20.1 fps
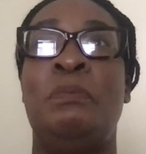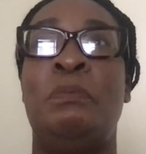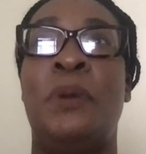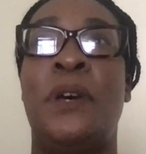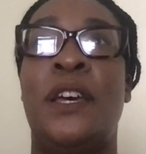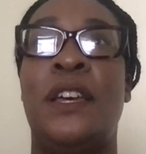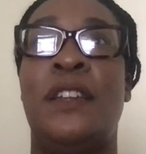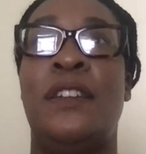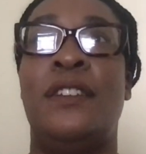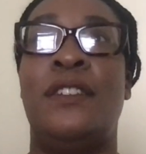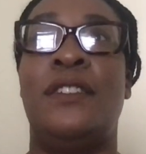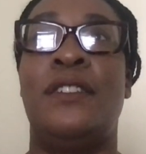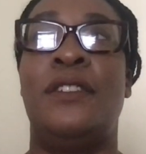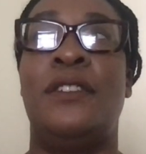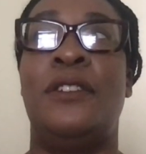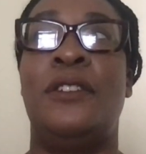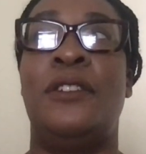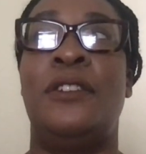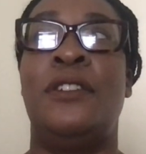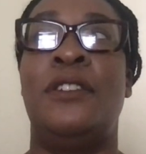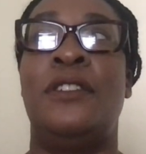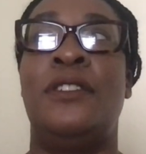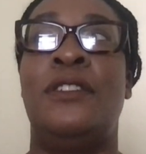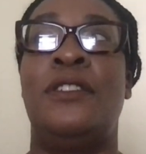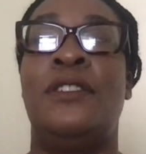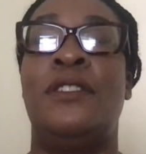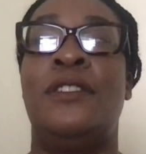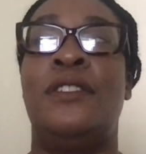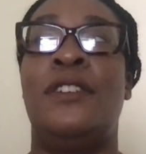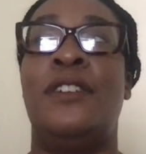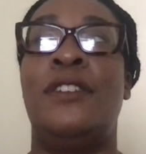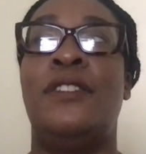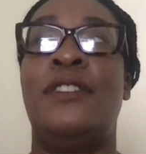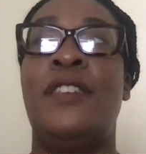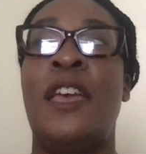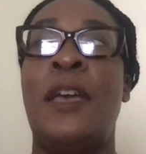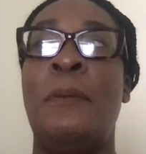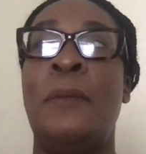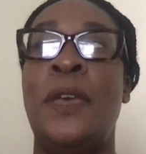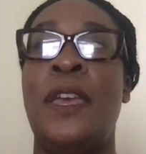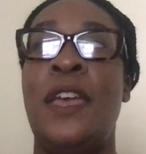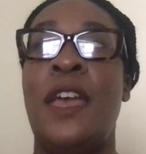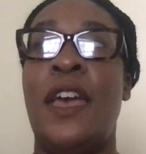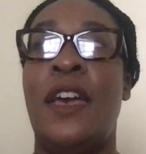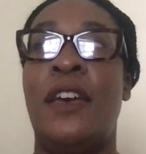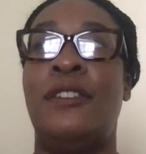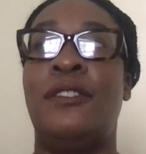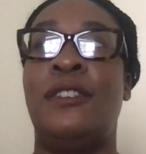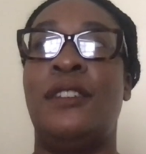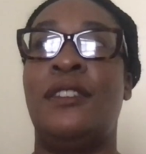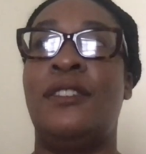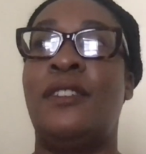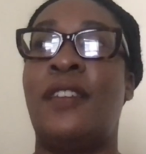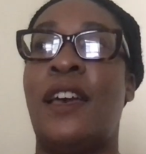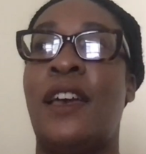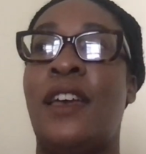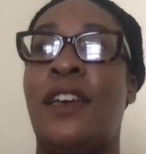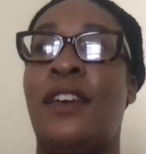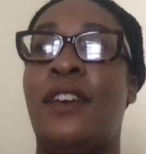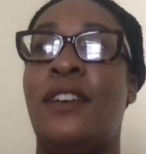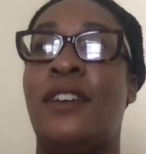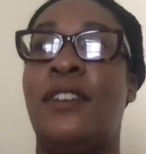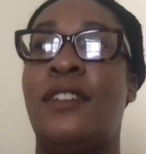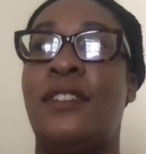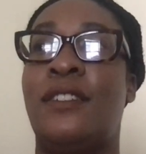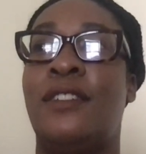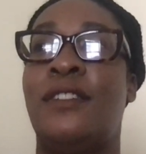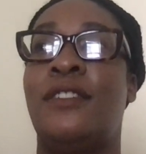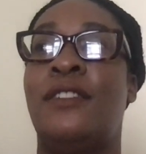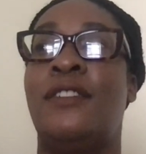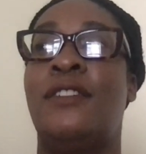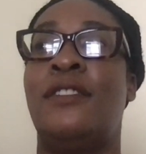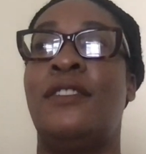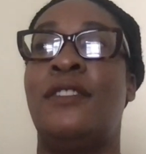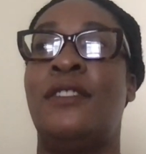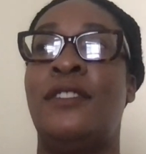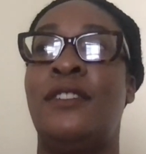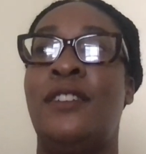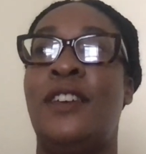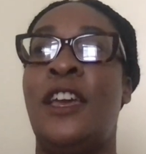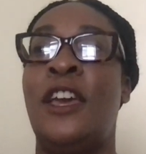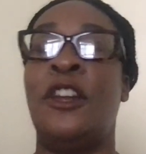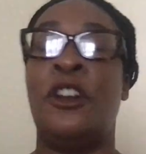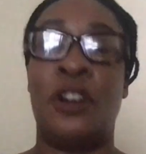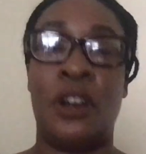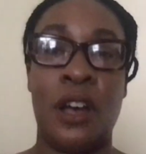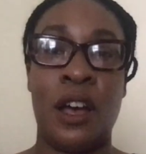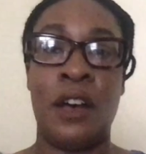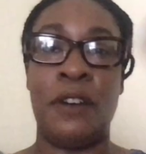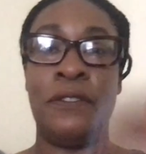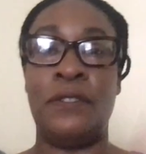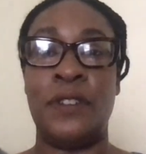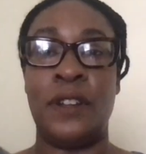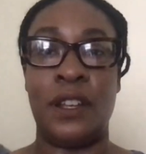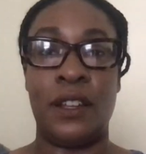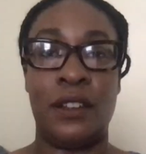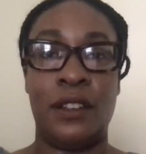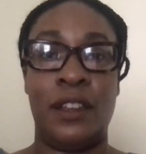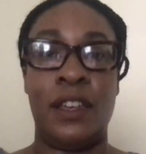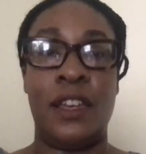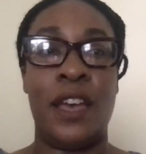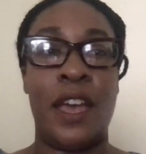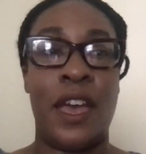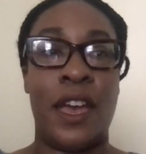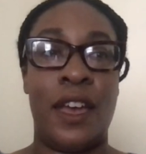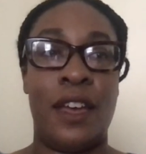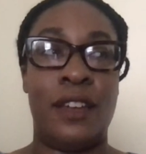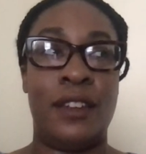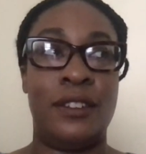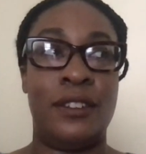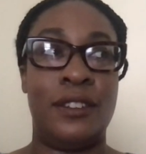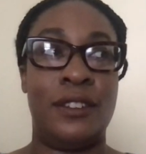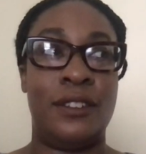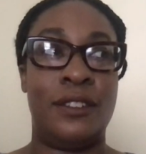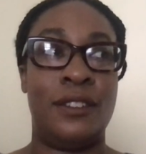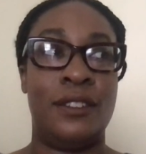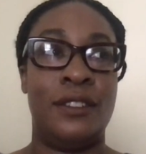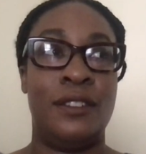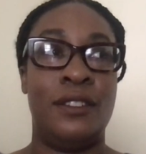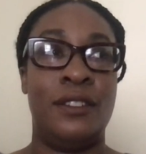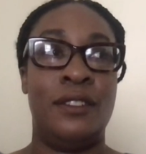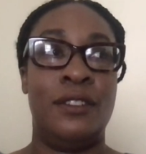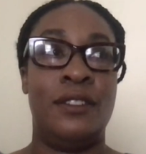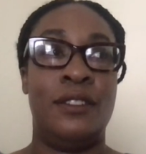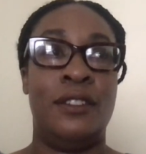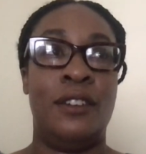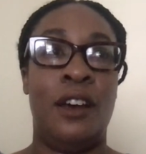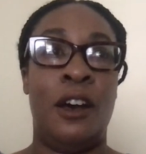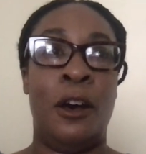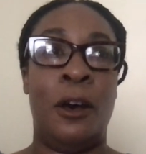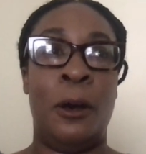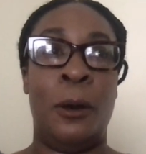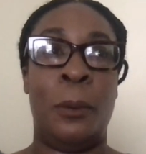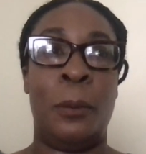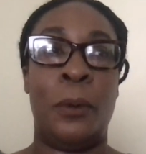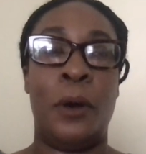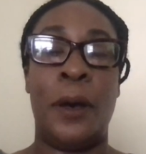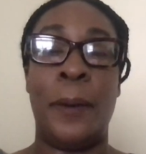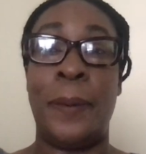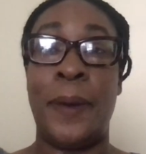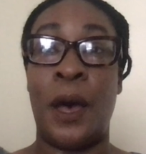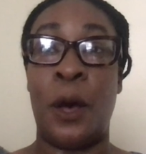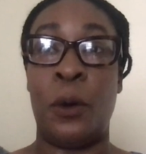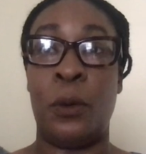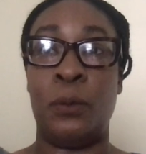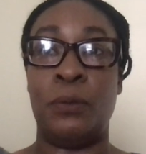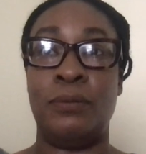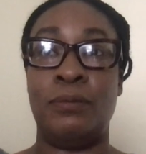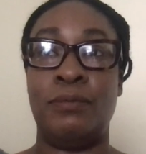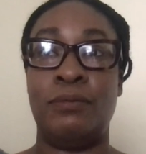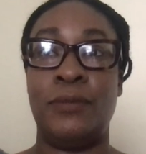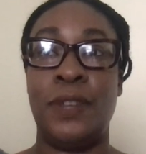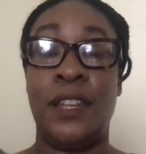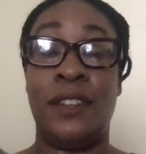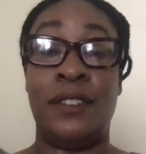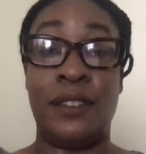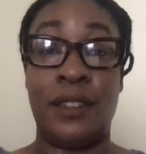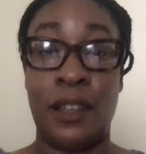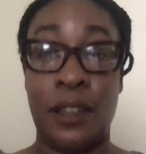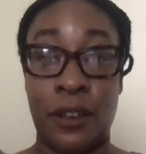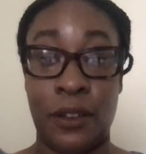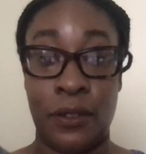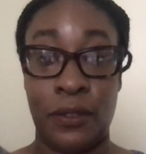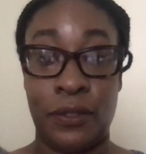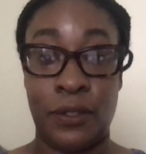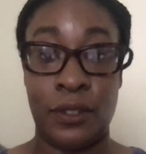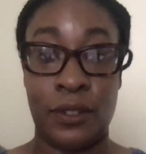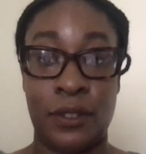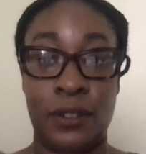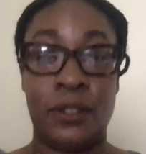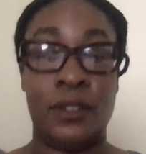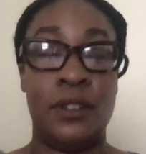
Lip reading: But Sammy has this like inner conflict he has about his gift.